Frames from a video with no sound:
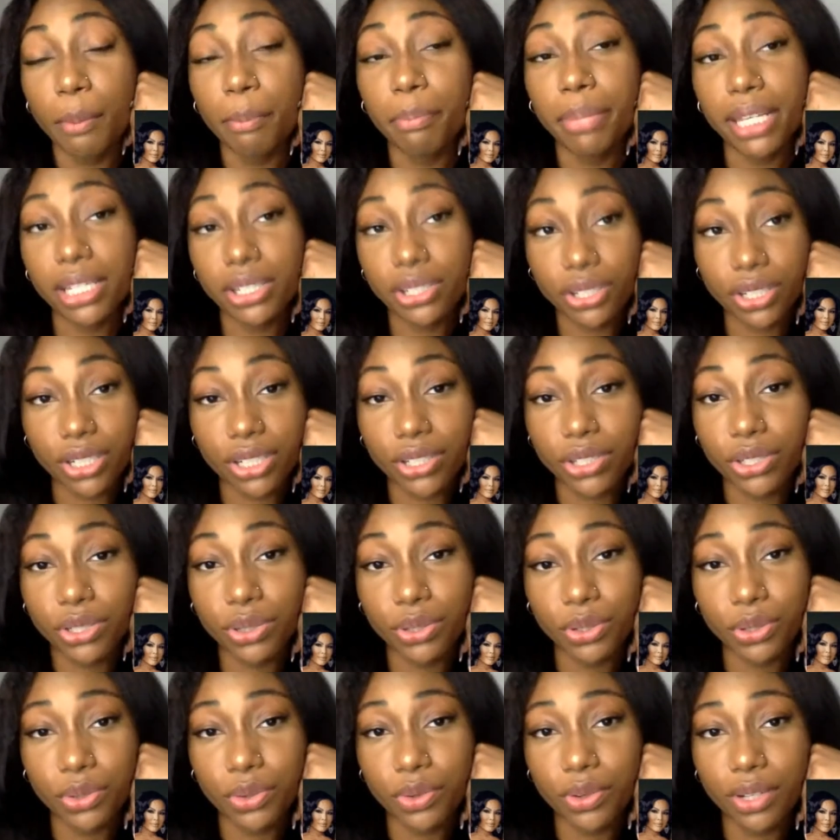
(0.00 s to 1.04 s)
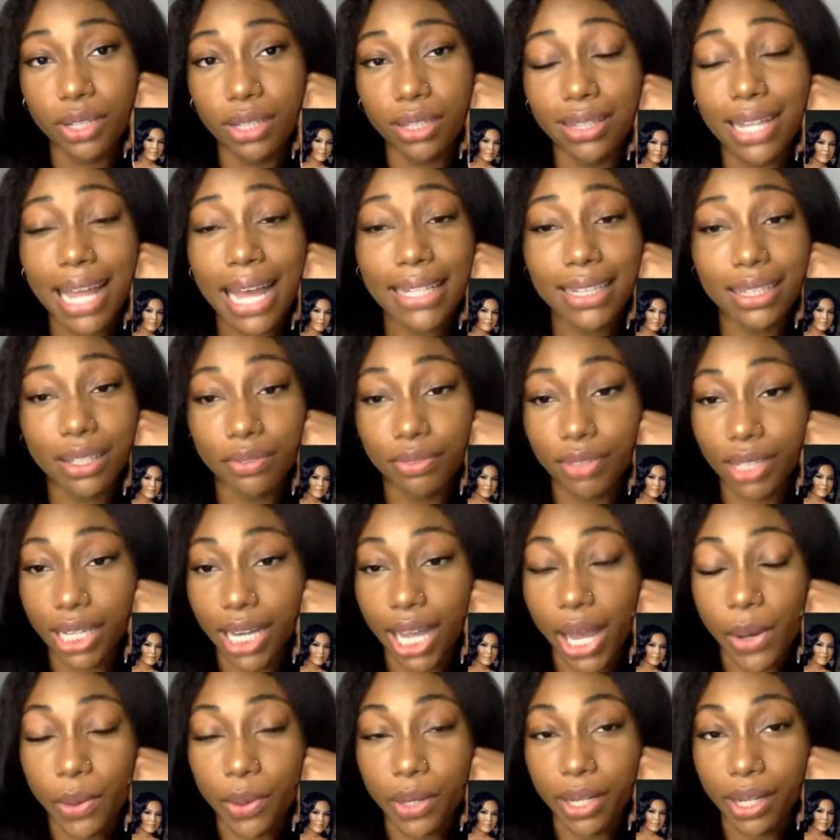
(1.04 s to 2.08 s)
be sure to like the
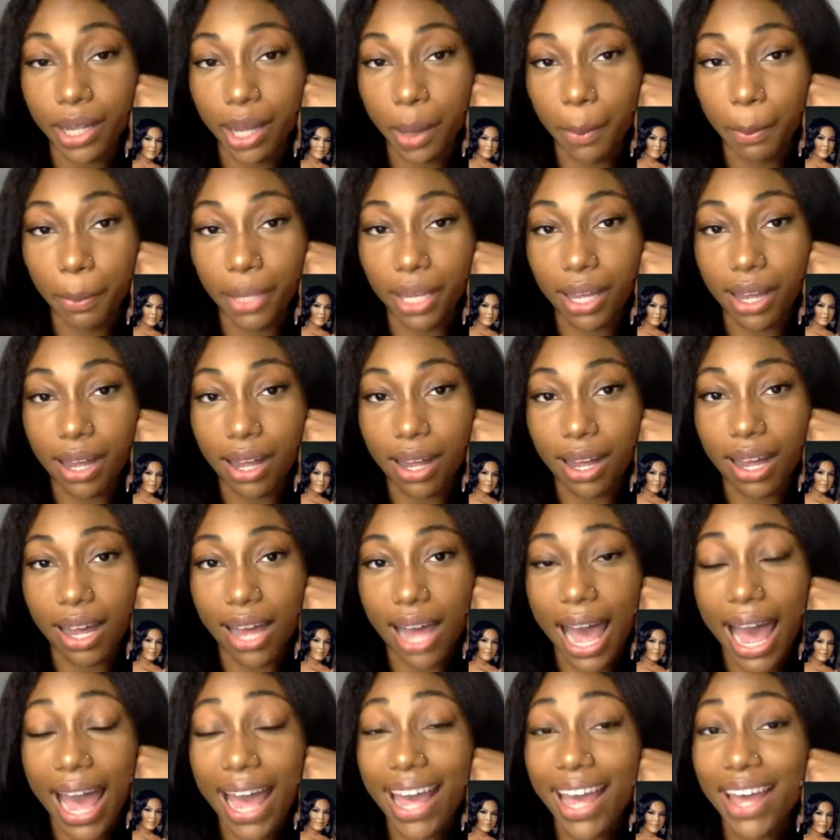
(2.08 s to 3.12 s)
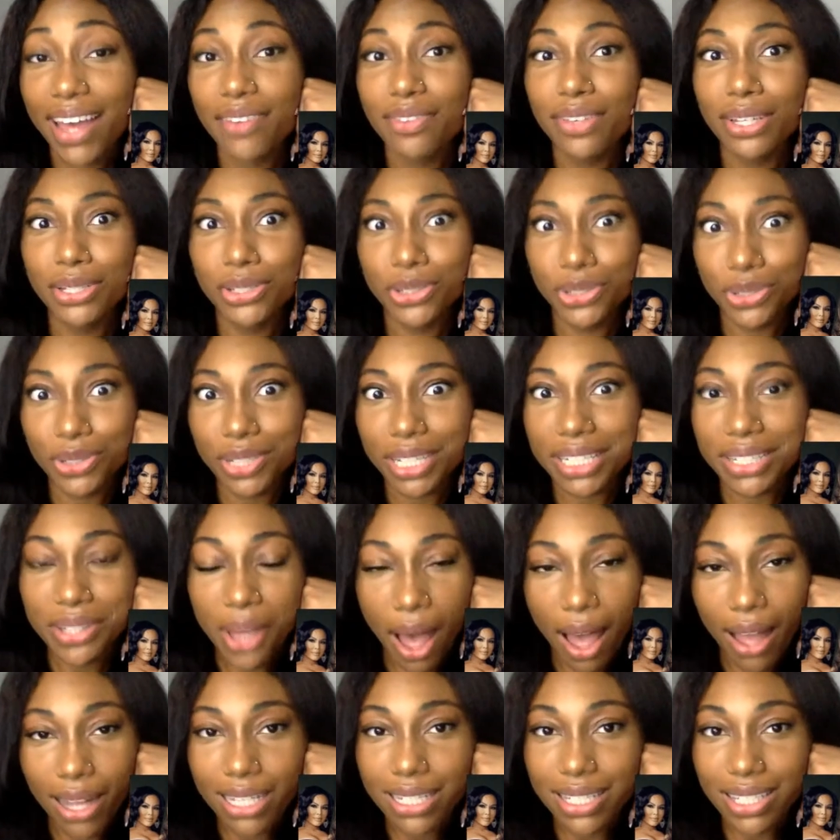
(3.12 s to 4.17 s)
video up, y'all. I have enjoyed
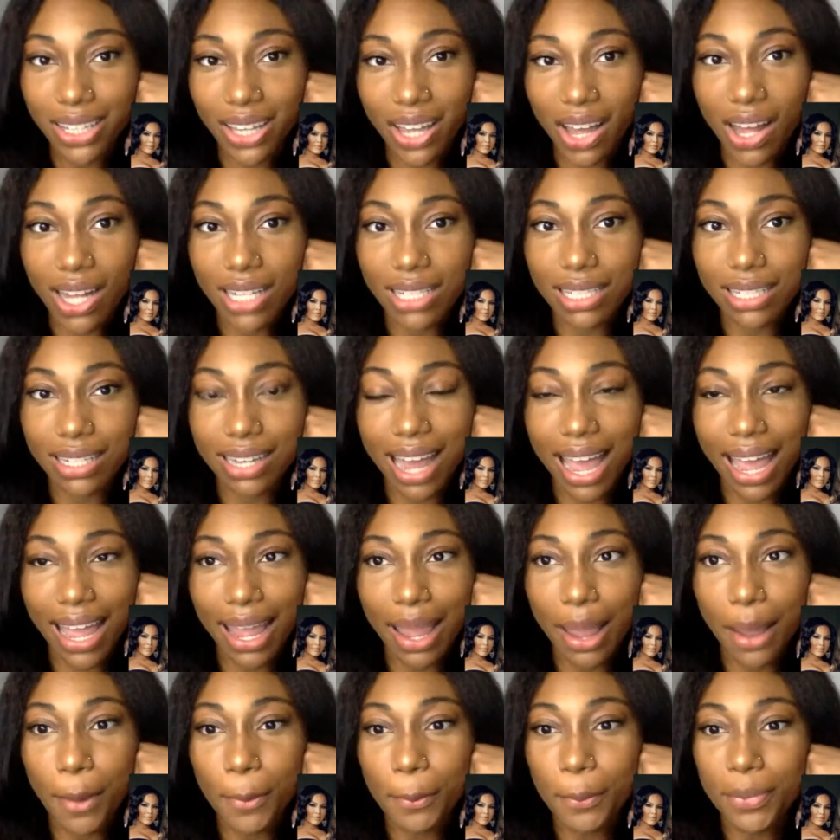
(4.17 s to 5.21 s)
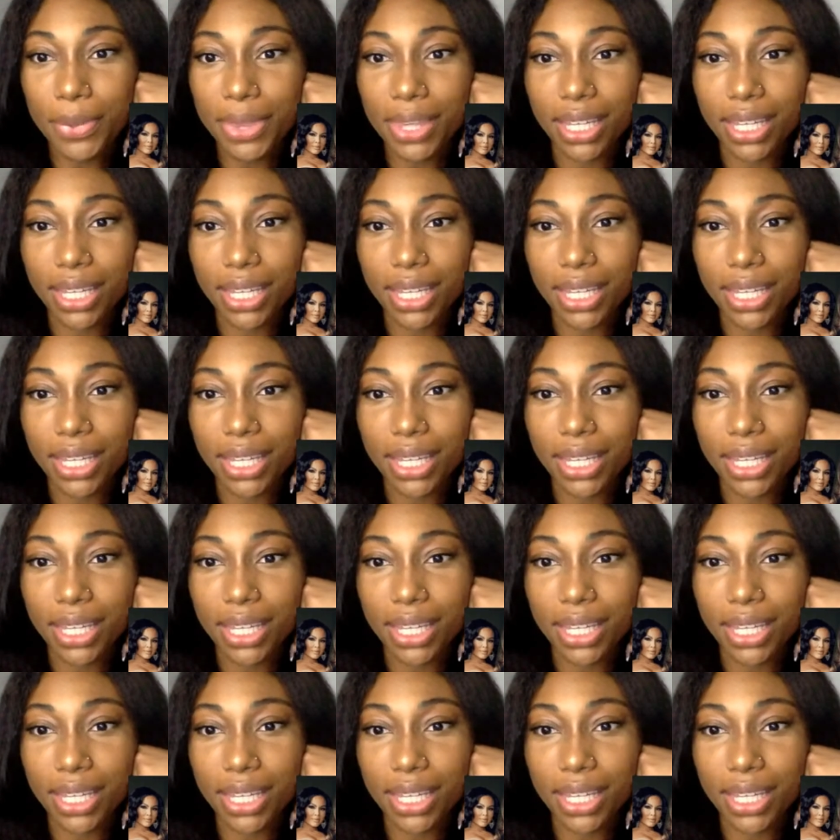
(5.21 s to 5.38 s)
talking to y'all tonight.